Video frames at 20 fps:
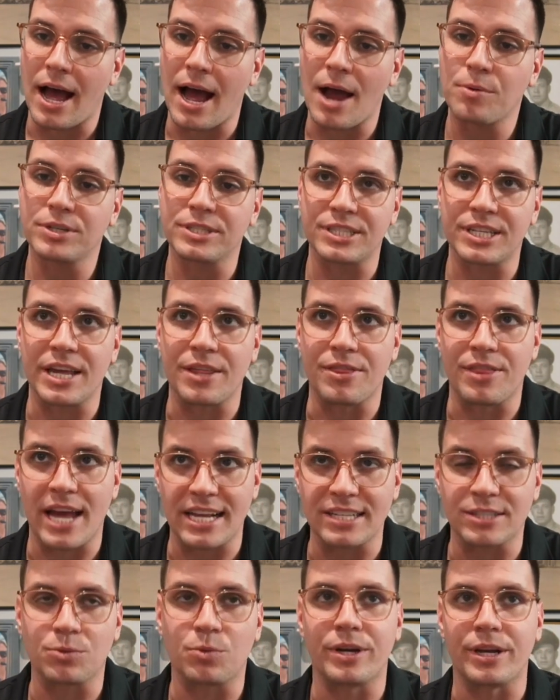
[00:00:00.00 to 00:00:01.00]
I would say
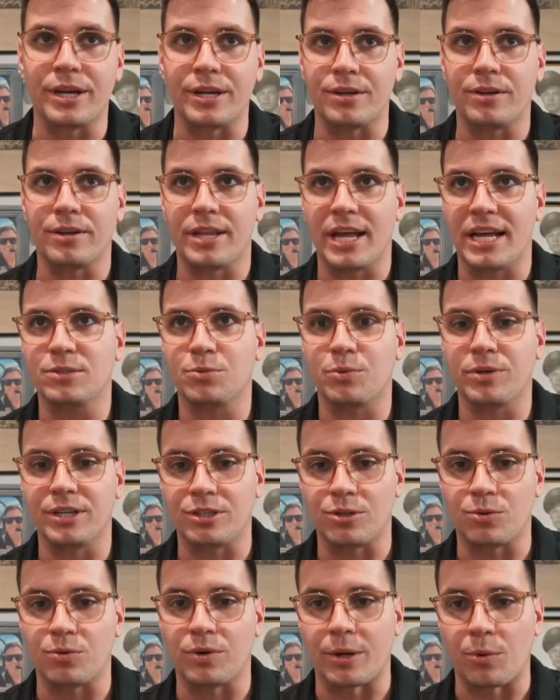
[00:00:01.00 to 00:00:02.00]
that's when
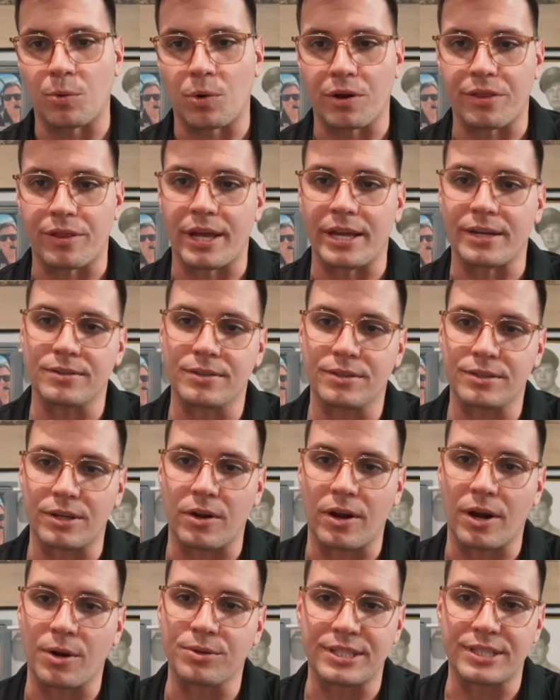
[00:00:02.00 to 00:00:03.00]
it's really worth it.
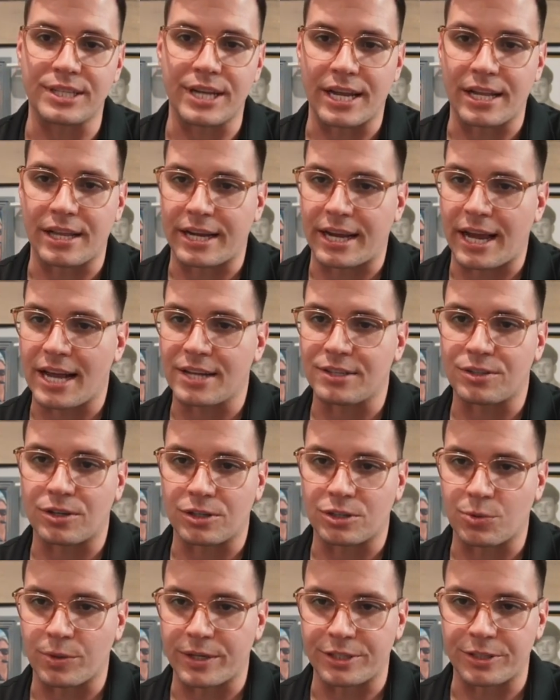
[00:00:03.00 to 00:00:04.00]
So I would say like an
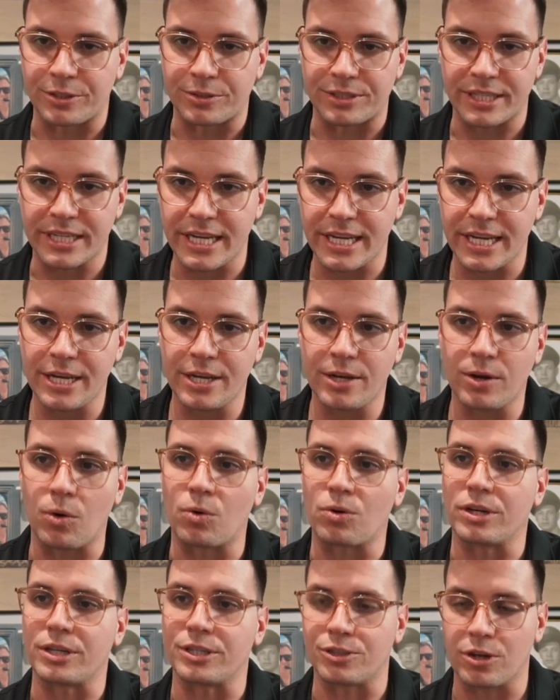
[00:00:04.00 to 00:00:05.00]
SR22T
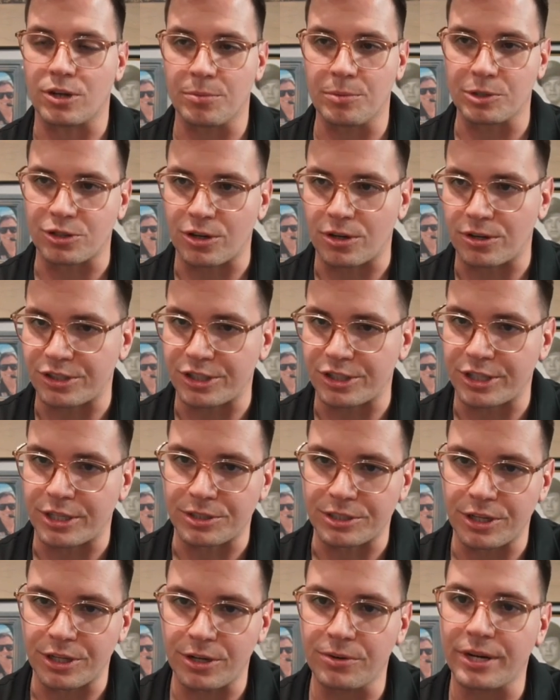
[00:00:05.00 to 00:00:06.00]
or a turbocharged
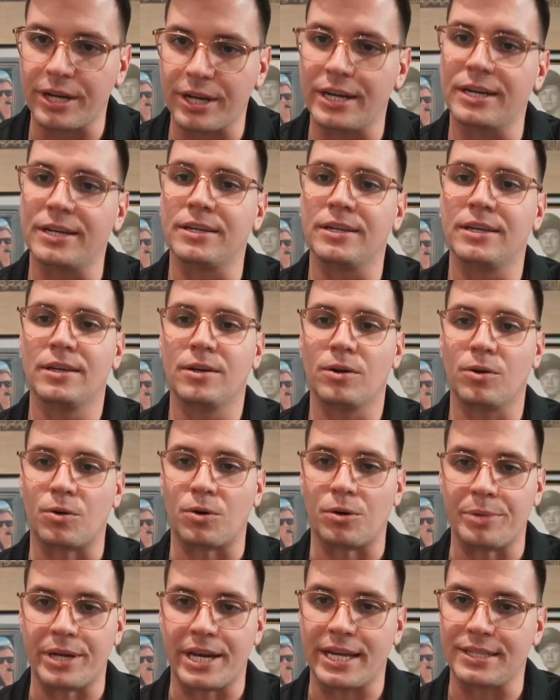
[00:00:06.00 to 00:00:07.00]
Saratoga
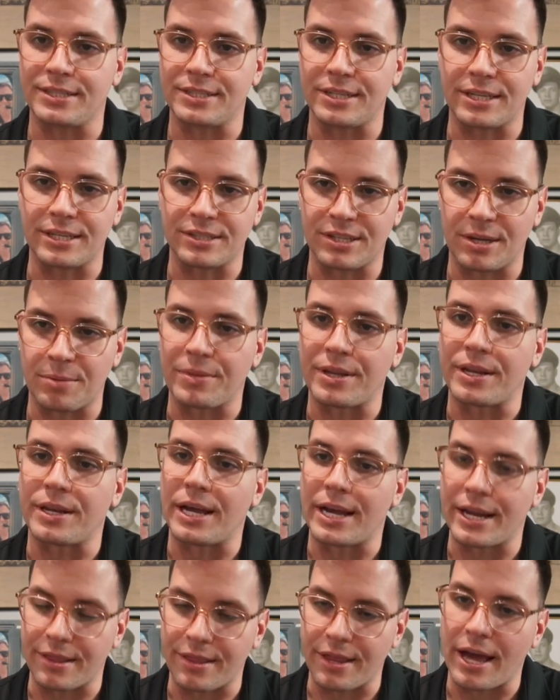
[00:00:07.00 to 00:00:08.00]
or Bonanza, something
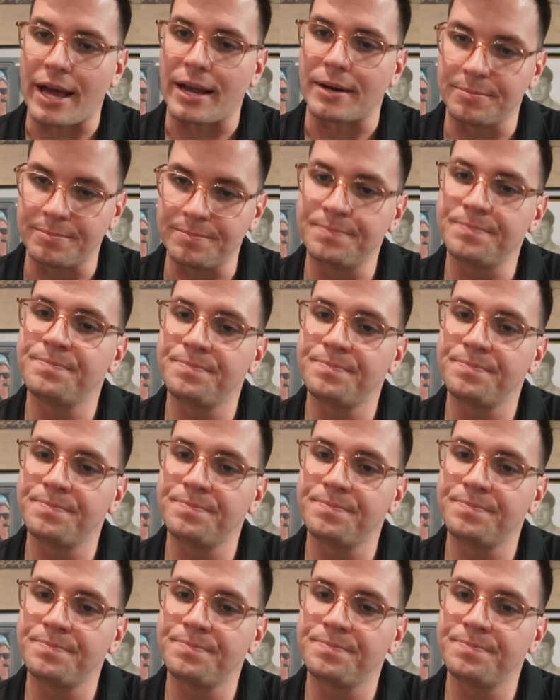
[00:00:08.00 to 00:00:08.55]
like that.